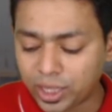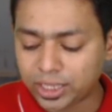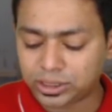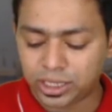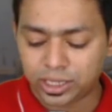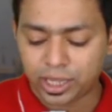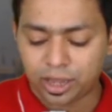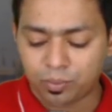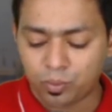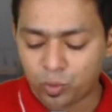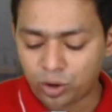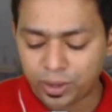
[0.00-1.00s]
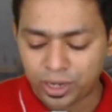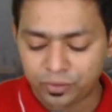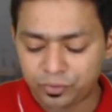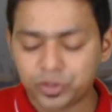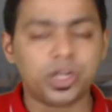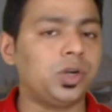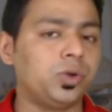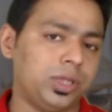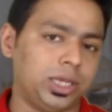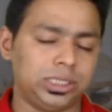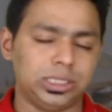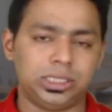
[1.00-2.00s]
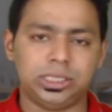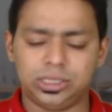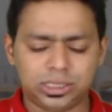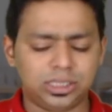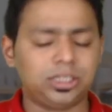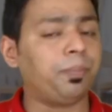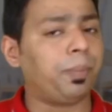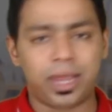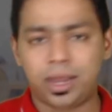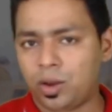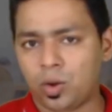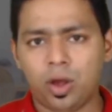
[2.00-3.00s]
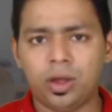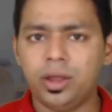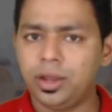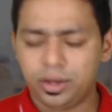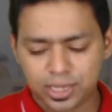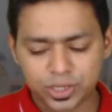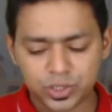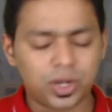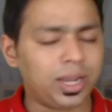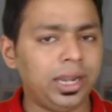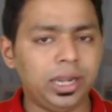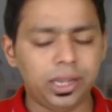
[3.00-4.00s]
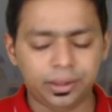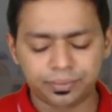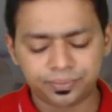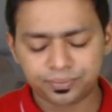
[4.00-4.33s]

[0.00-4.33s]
the extent they are more beneficial to the assessee. This is the plain law, section 90.